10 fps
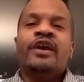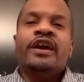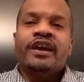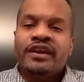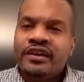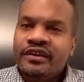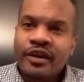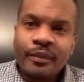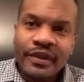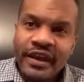Here
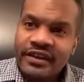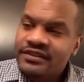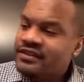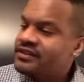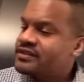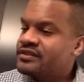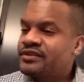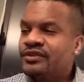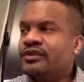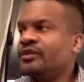come Nancy,
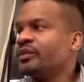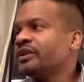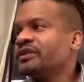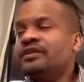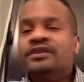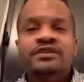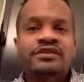still with this,